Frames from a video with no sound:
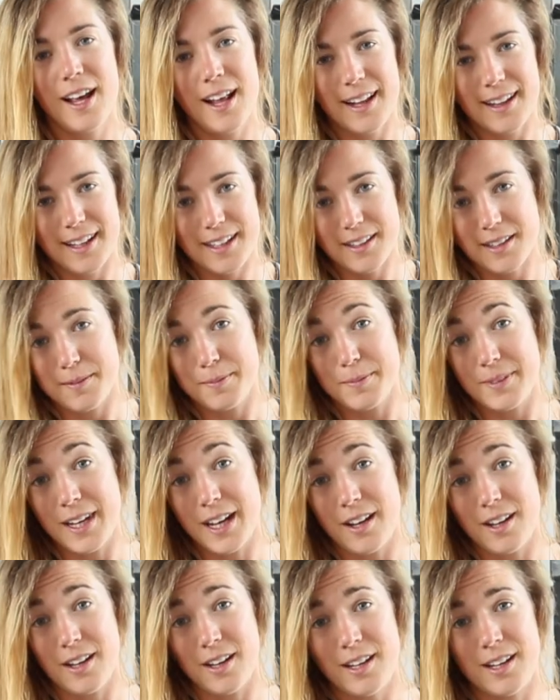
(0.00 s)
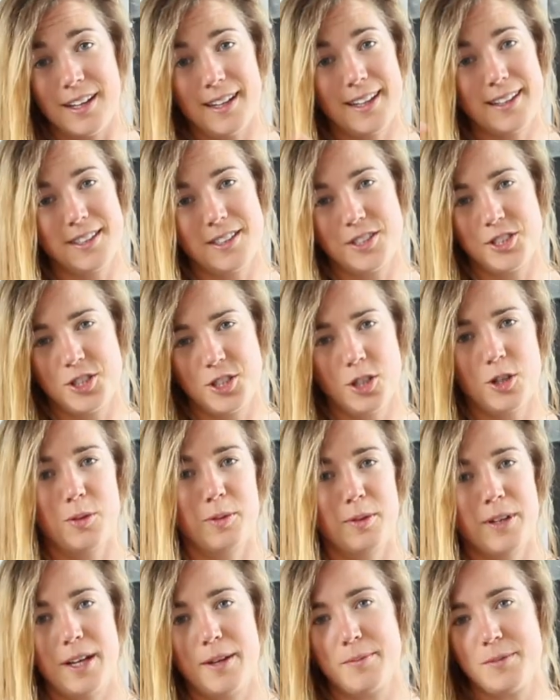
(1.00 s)

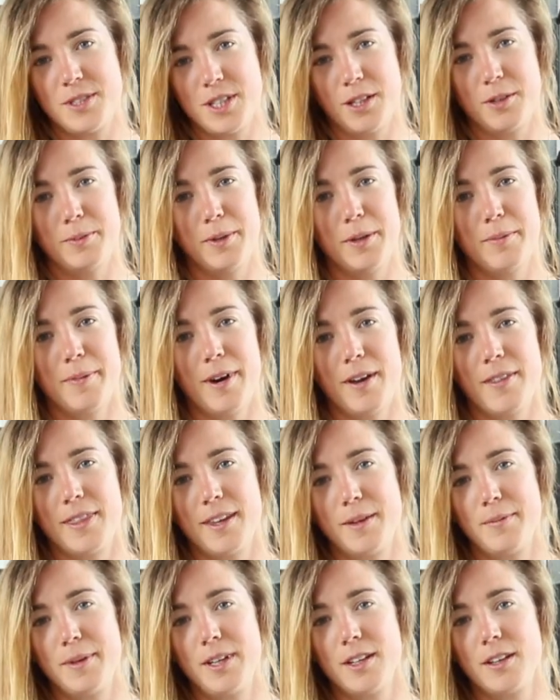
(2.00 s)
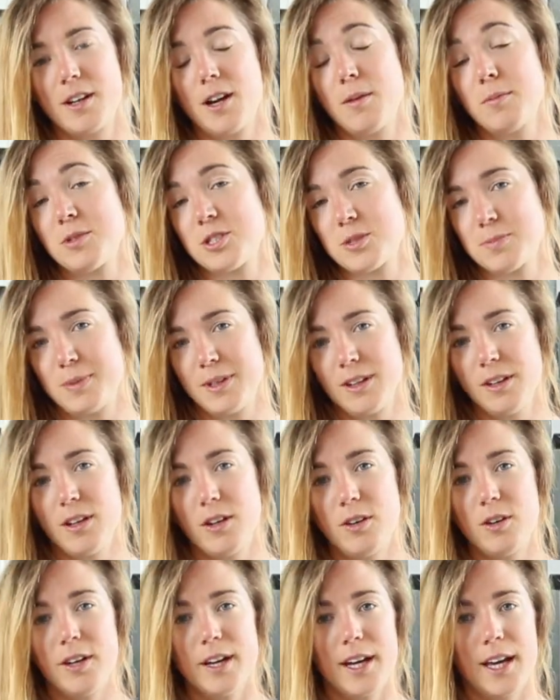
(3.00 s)
tell me about them in the comments
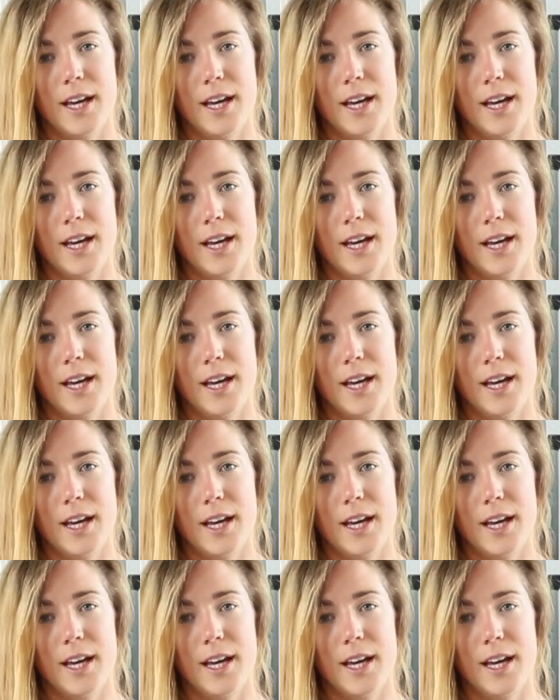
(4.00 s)
below,